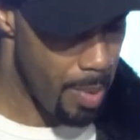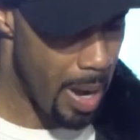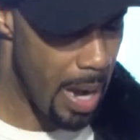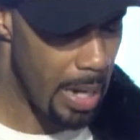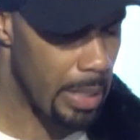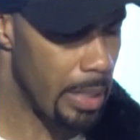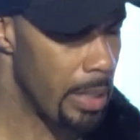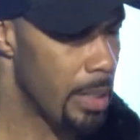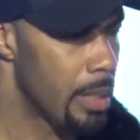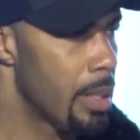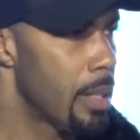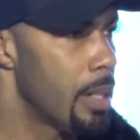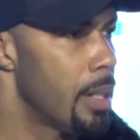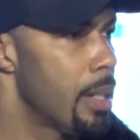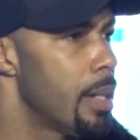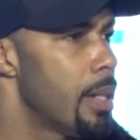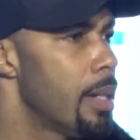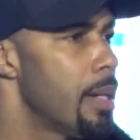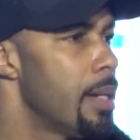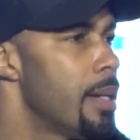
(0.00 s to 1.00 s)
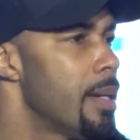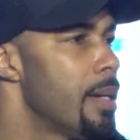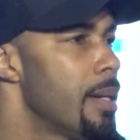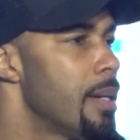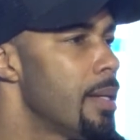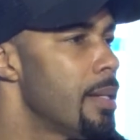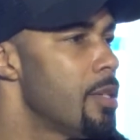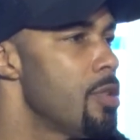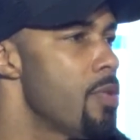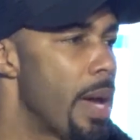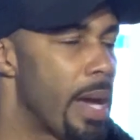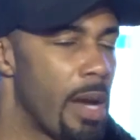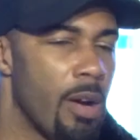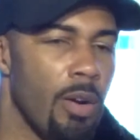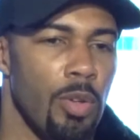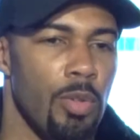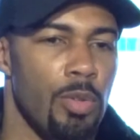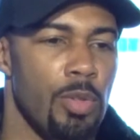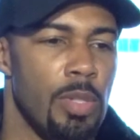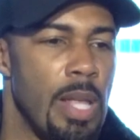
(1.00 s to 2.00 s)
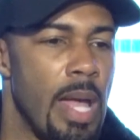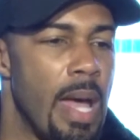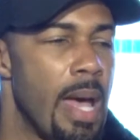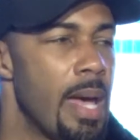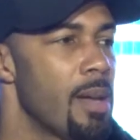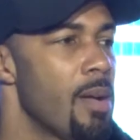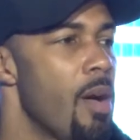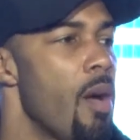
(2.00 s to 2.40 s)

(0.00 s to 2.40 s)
pocket. You ain't gonna lose that.